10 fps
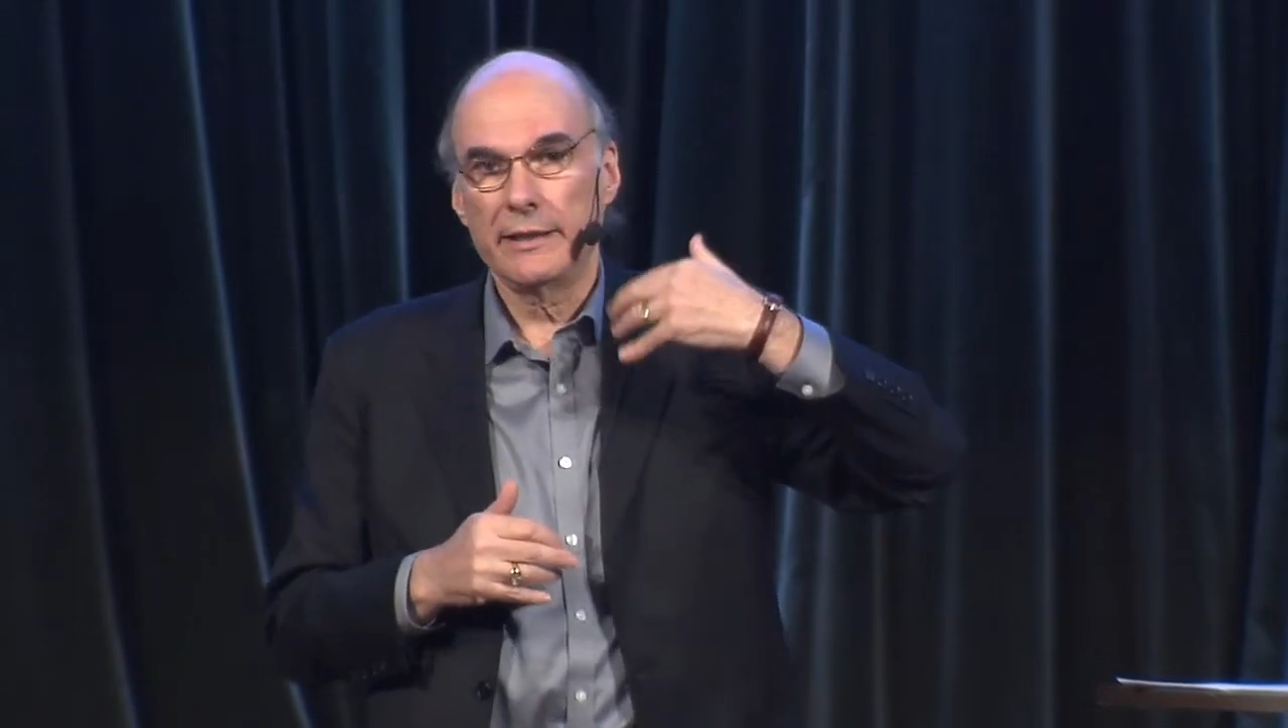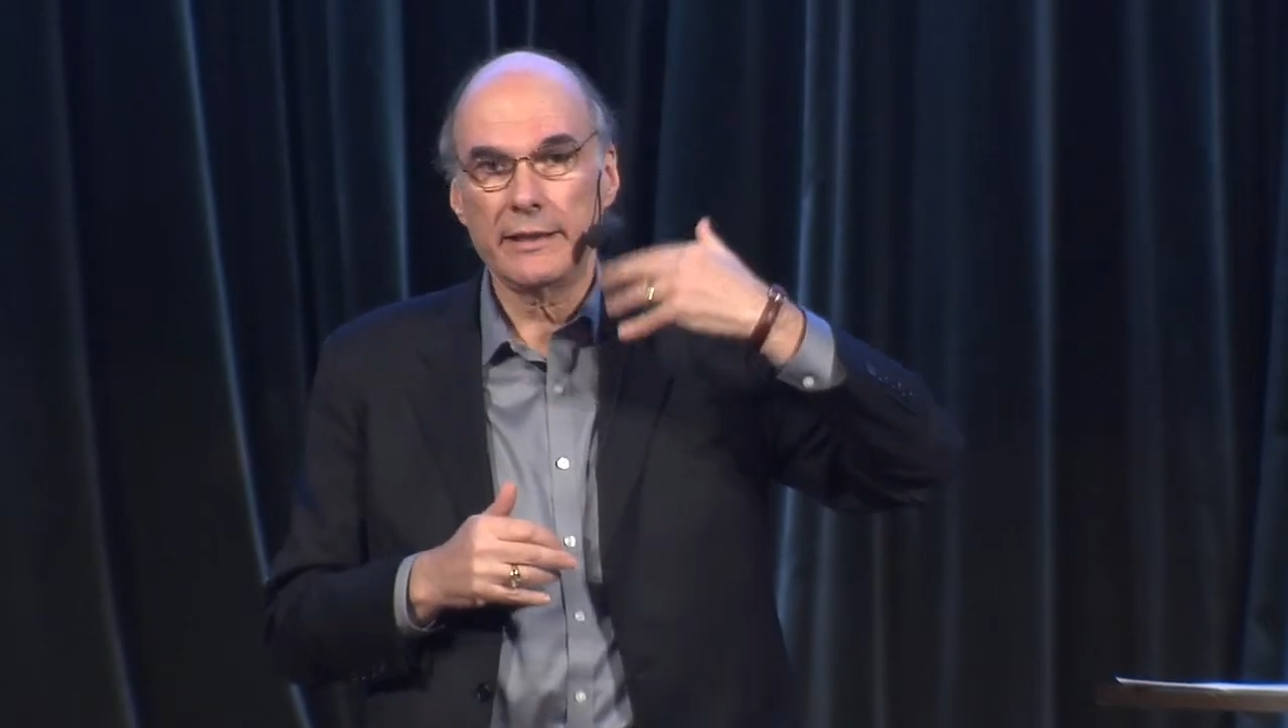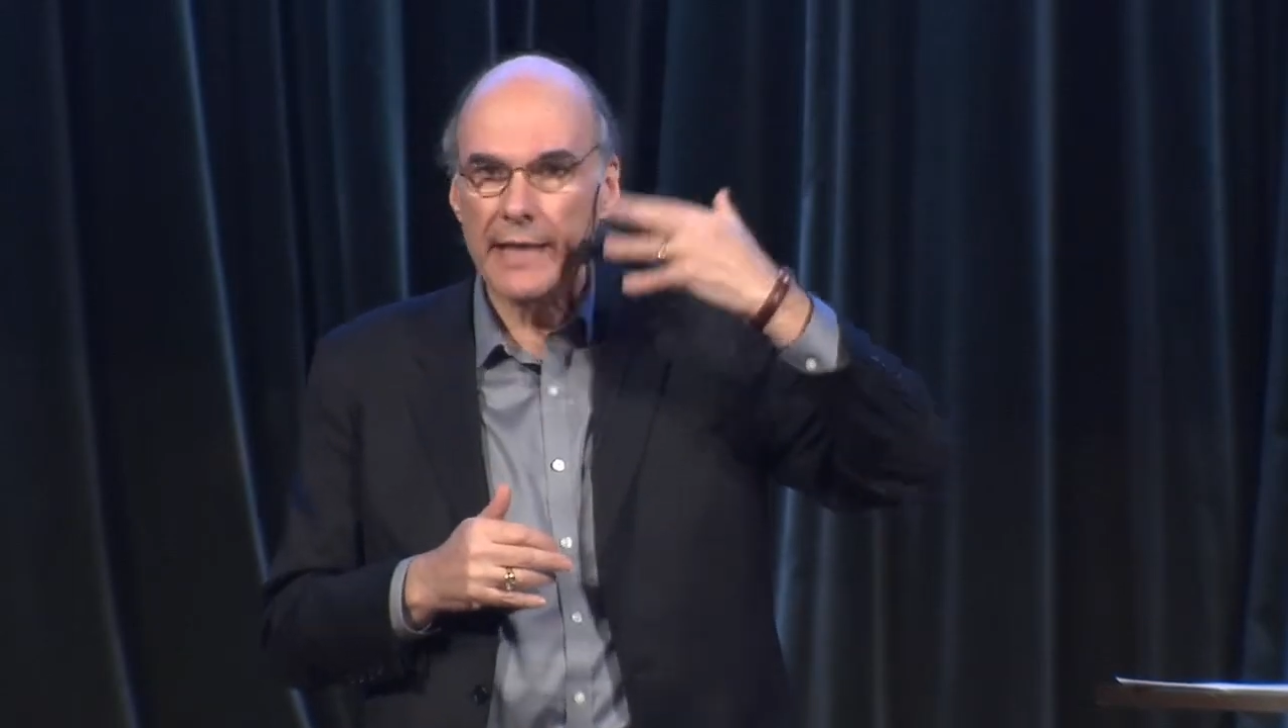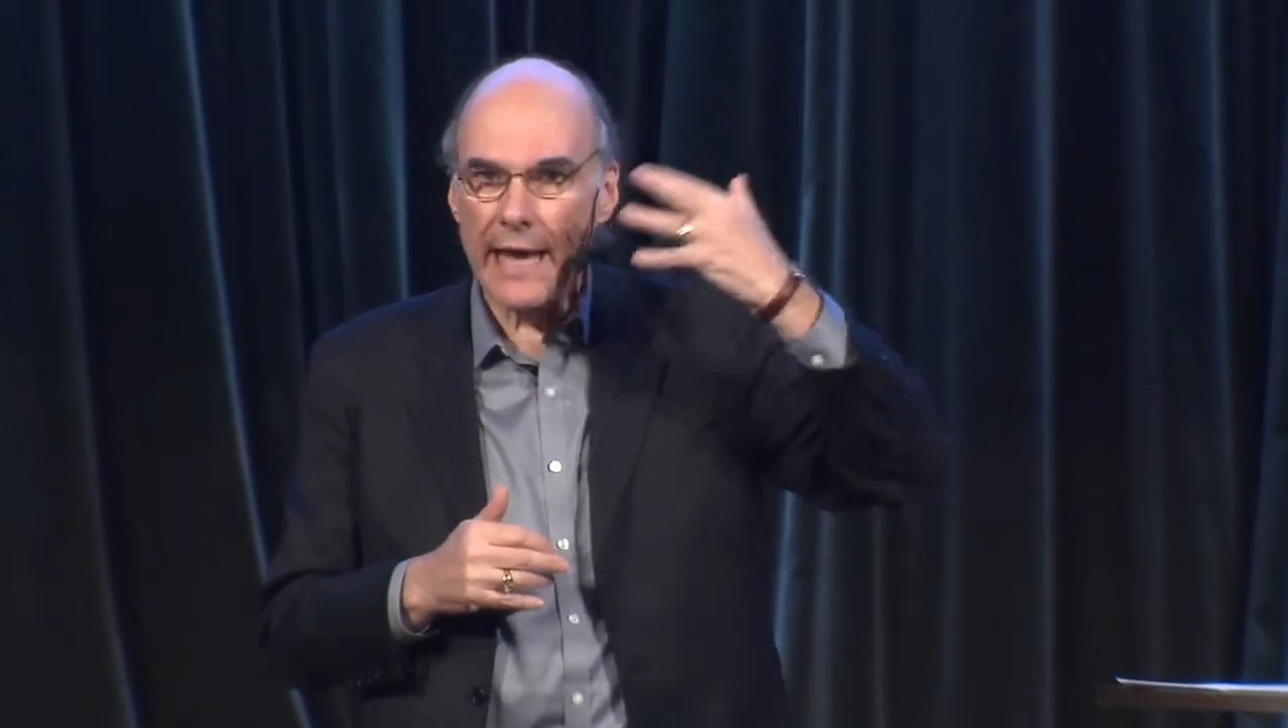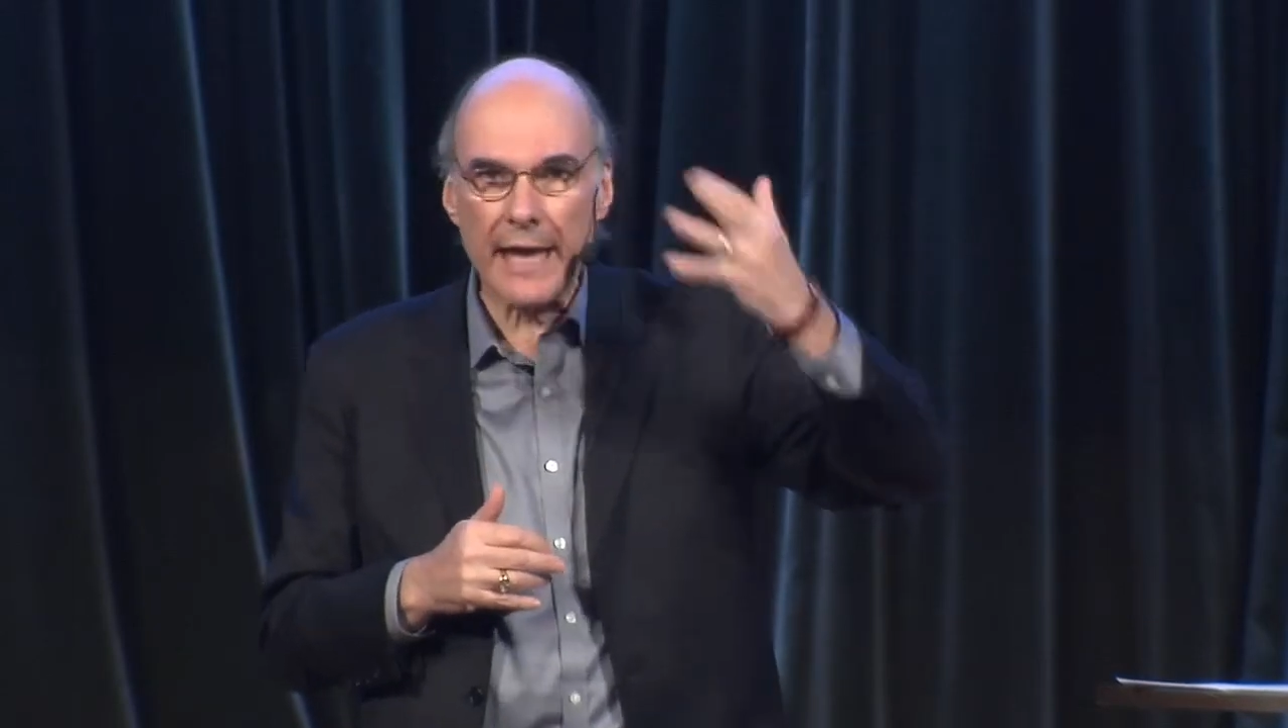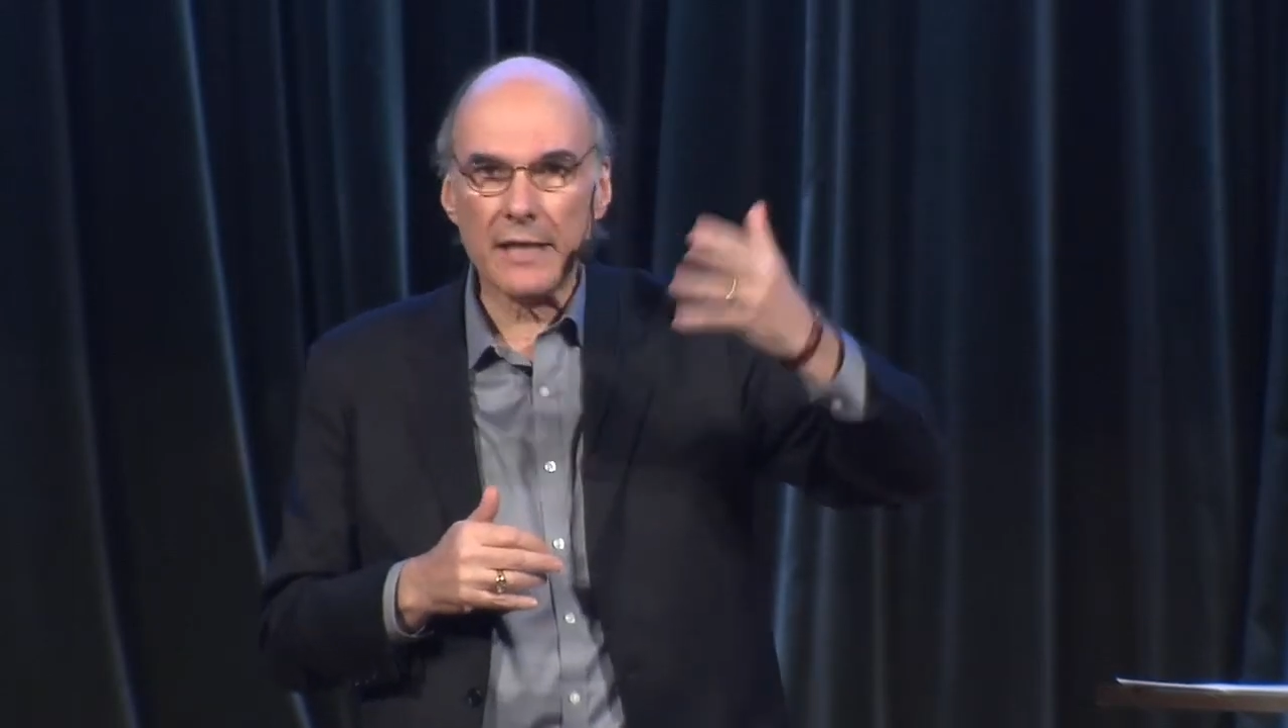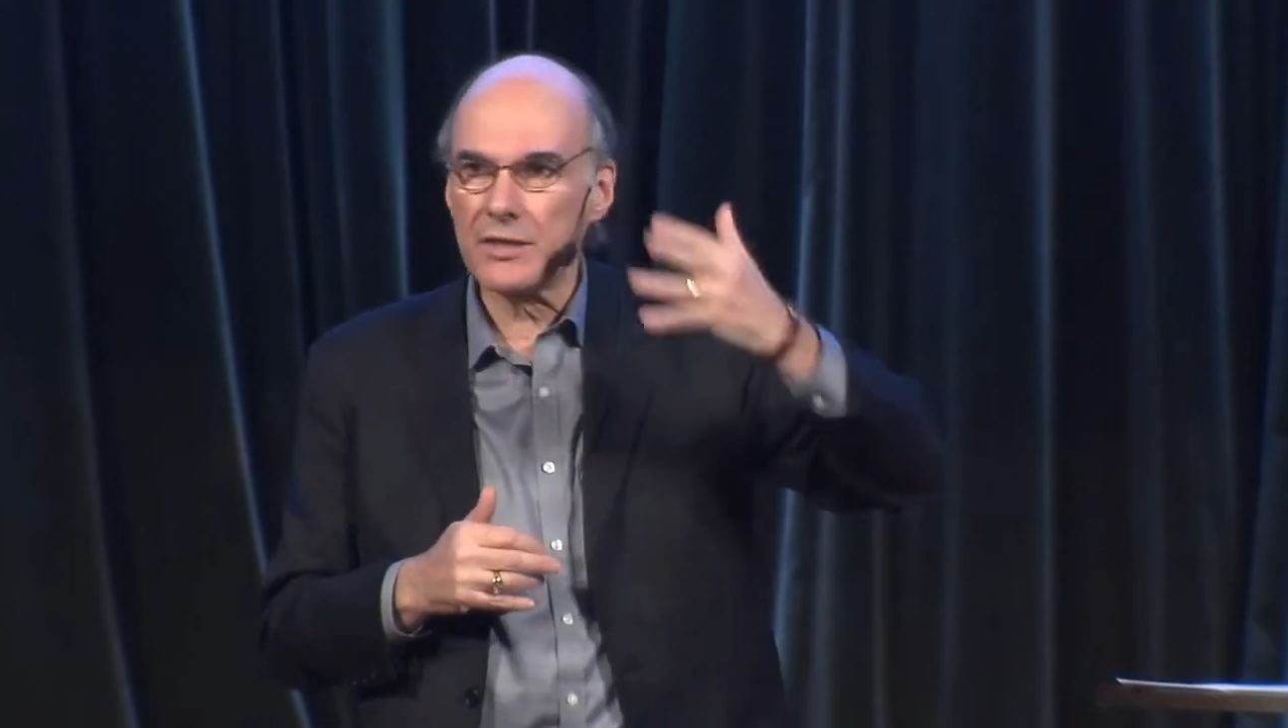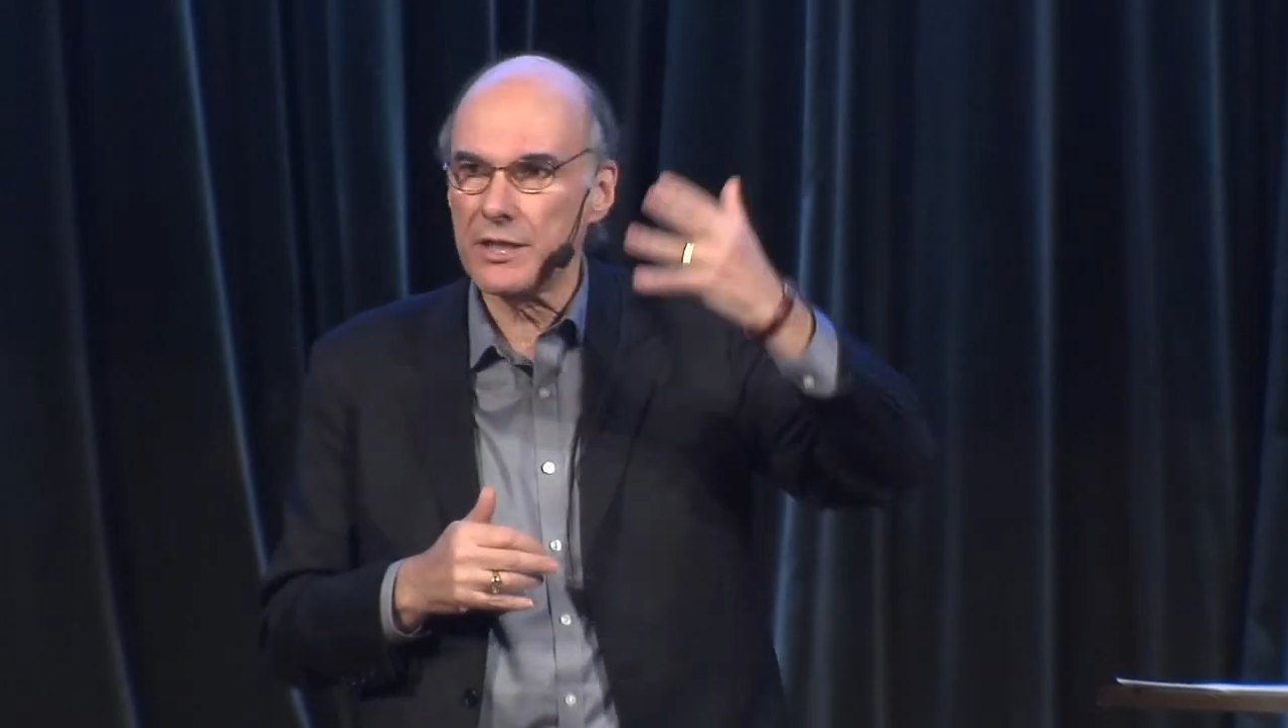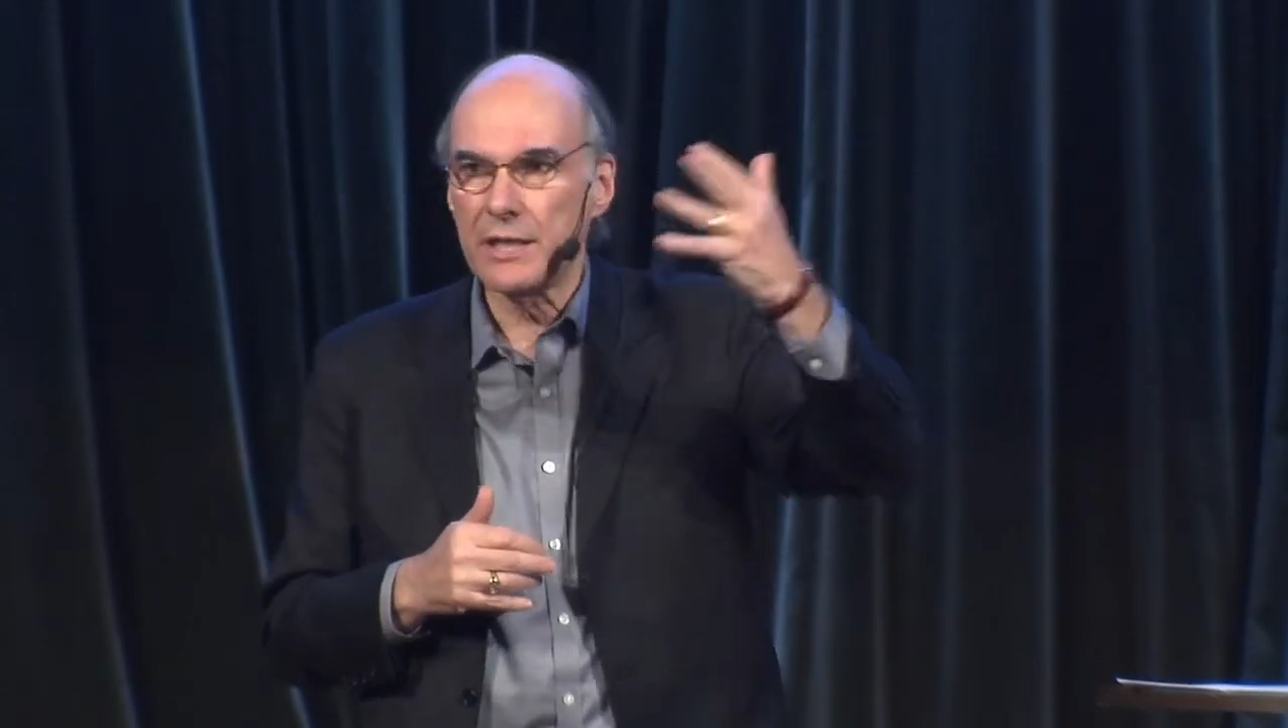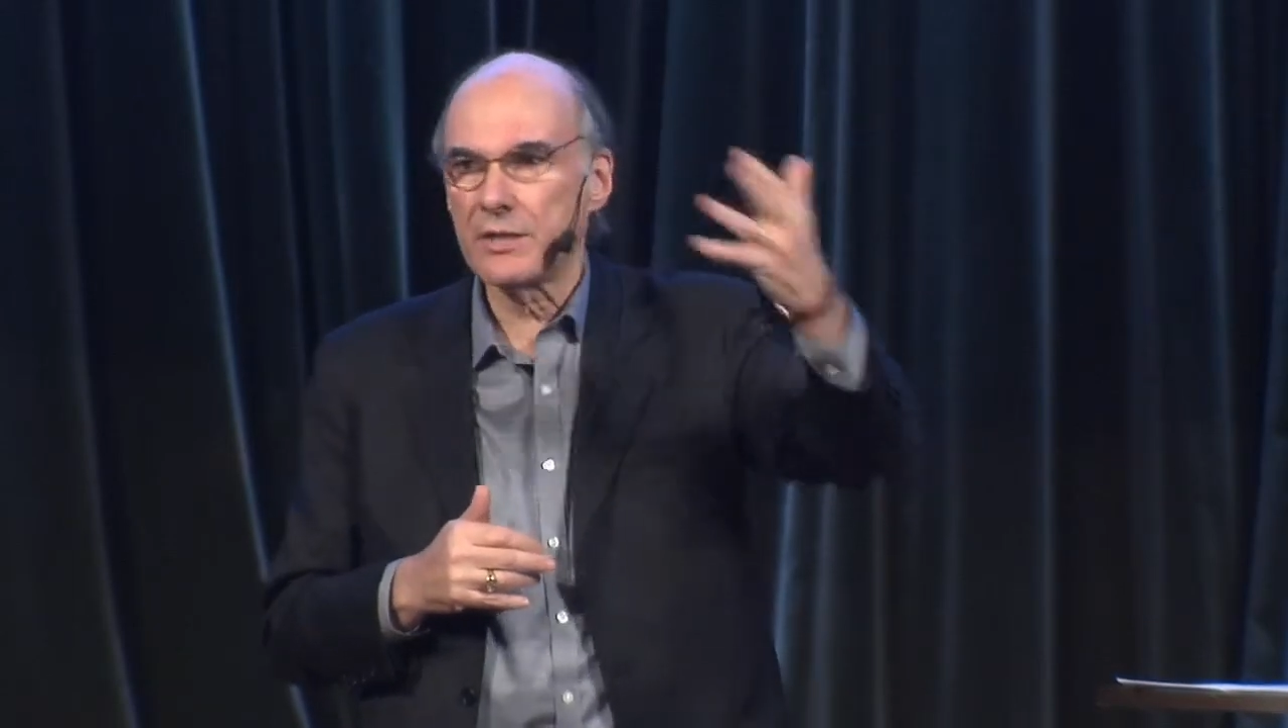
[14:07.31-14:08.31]
can
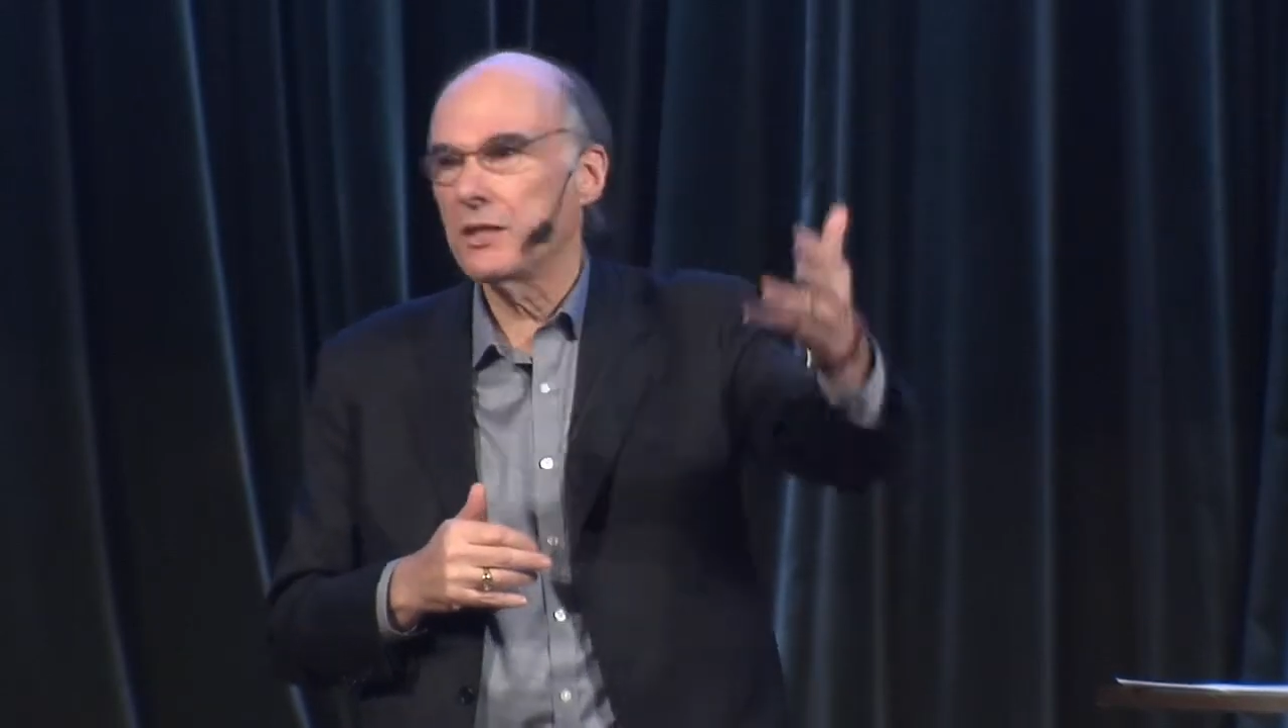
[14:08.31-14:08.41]
access